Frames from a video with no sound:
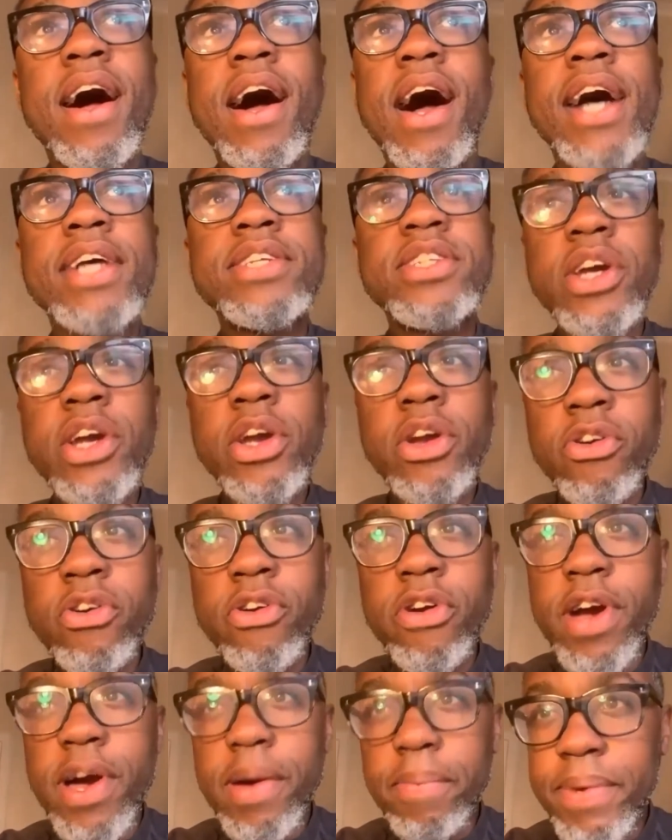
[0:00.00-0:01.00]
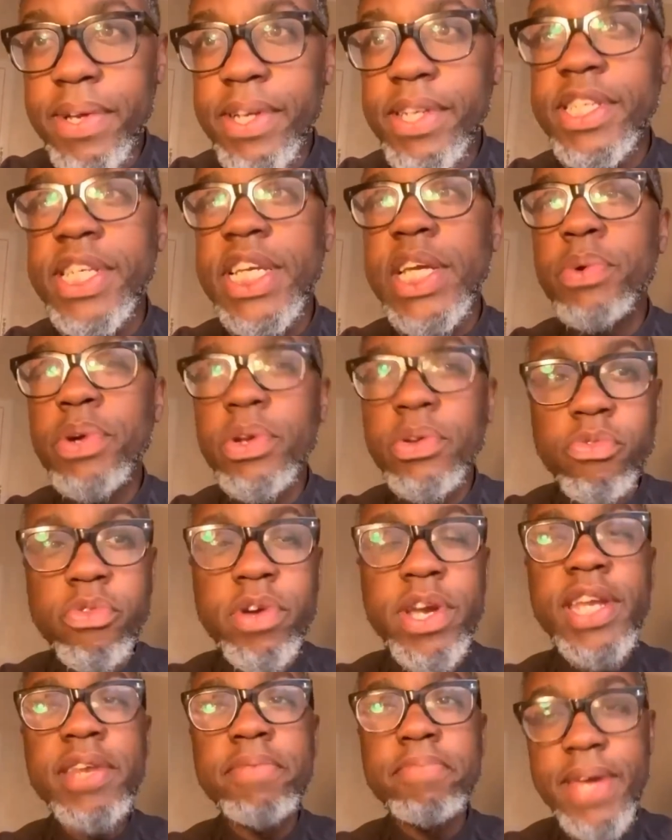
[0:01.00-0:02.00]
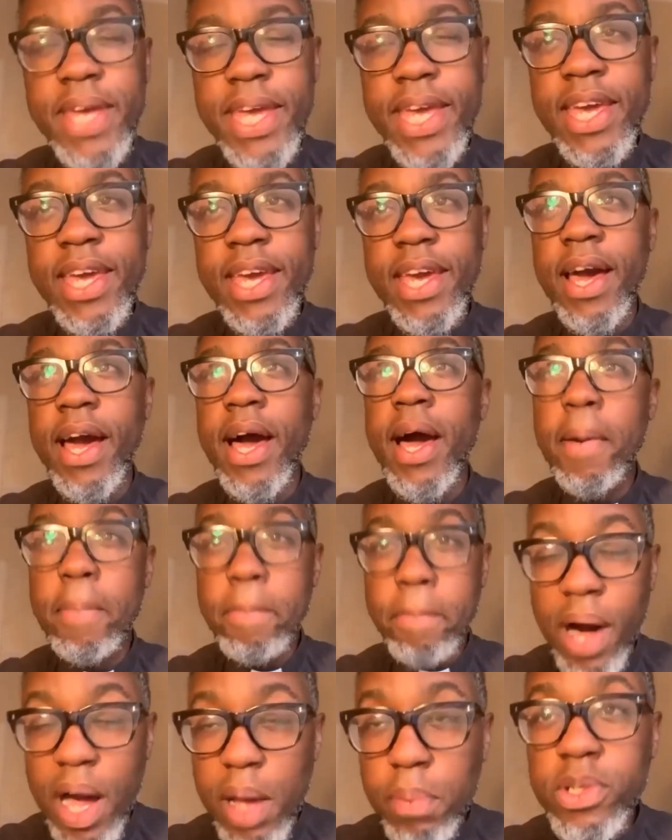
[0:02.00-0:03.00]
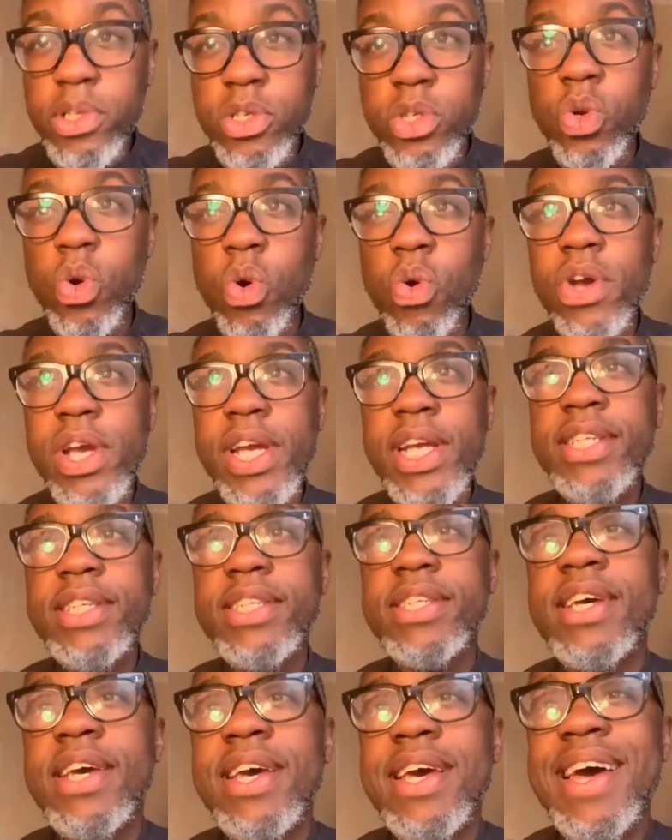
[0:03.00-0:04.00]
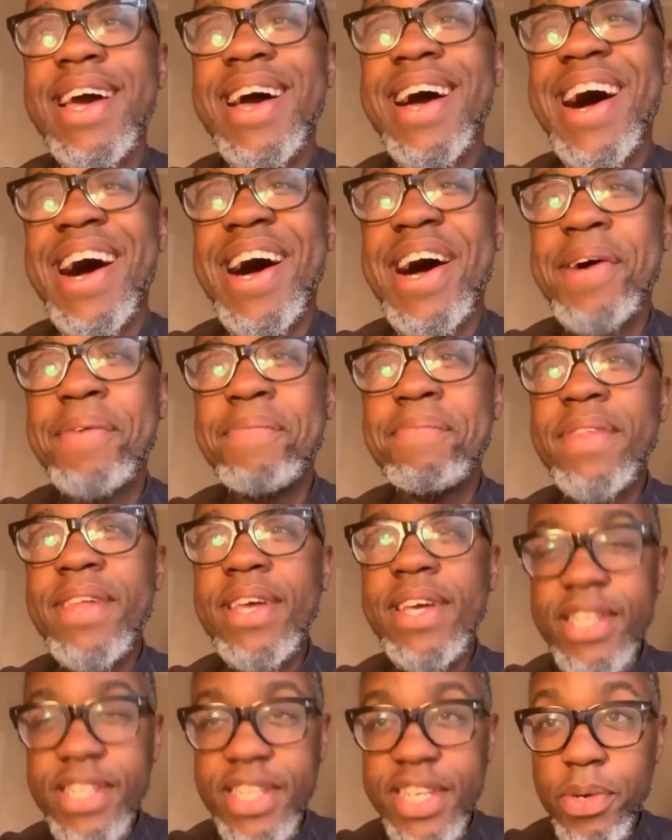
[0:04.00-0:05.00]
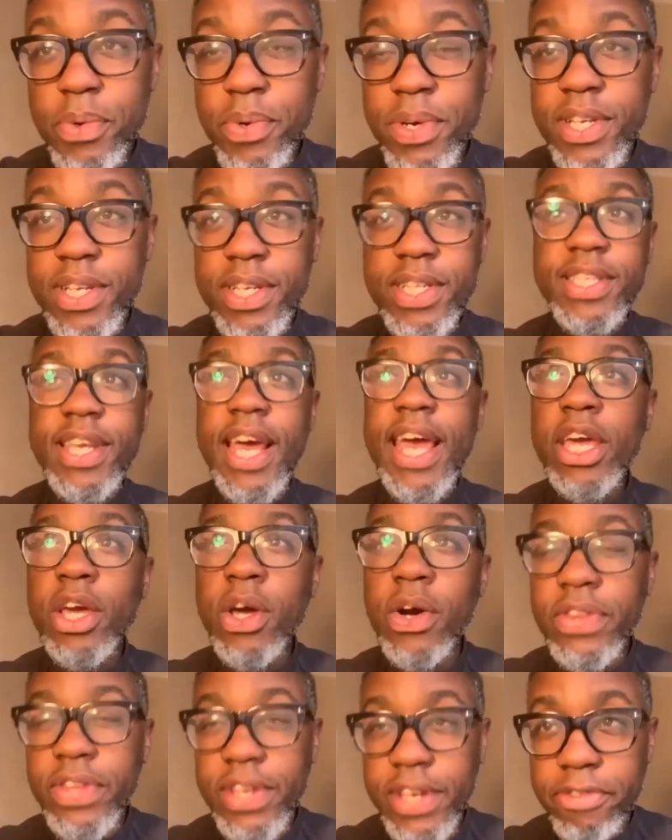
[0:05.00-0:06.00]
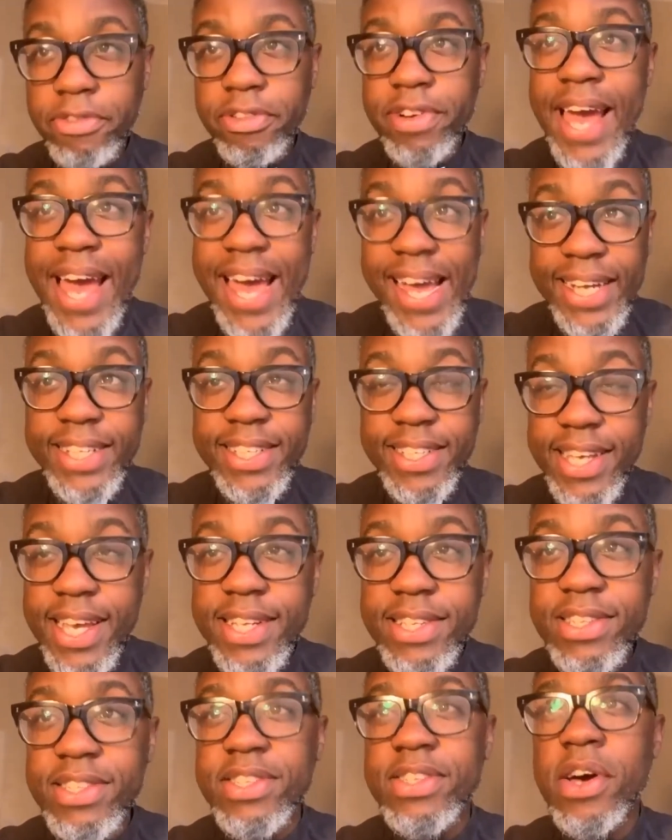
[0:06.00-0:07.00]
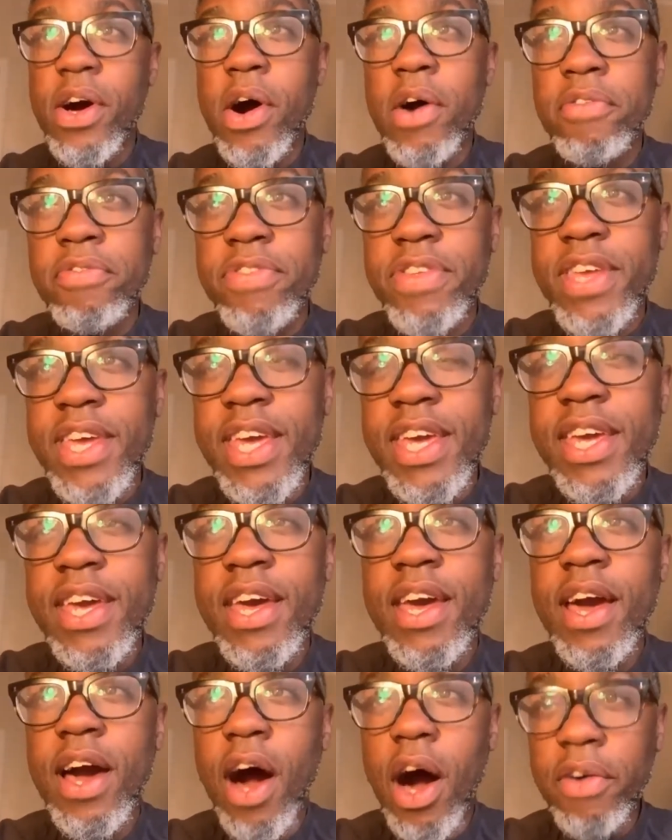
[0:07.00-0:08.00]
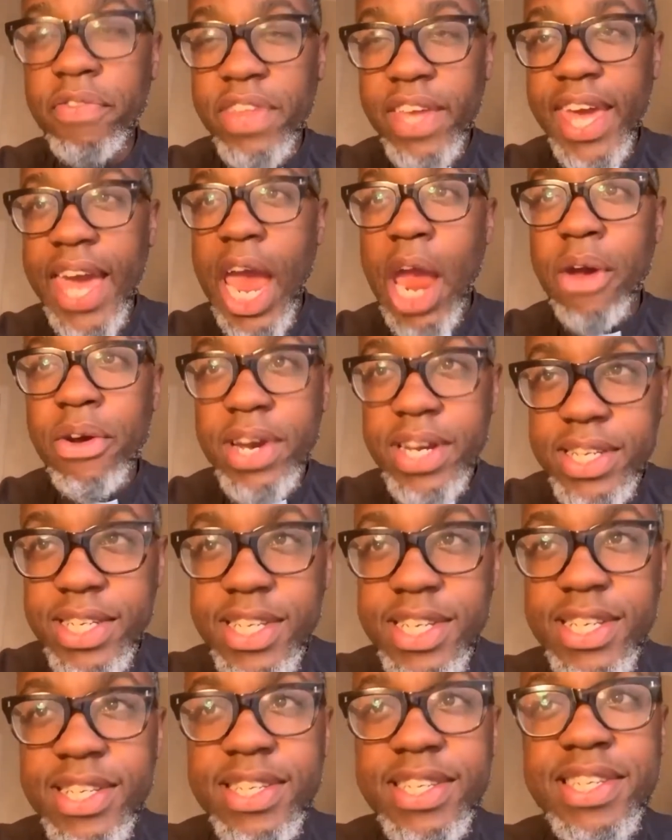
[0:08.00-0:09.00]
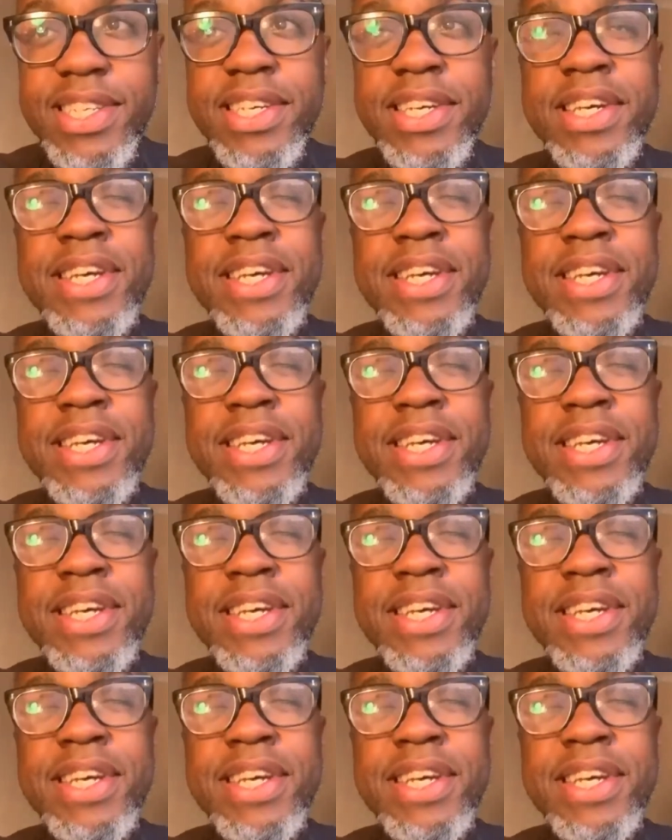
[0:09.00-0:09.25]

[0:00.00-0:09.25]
as I grew up, she would read me Bible stories. She would take on the different accents of the characters.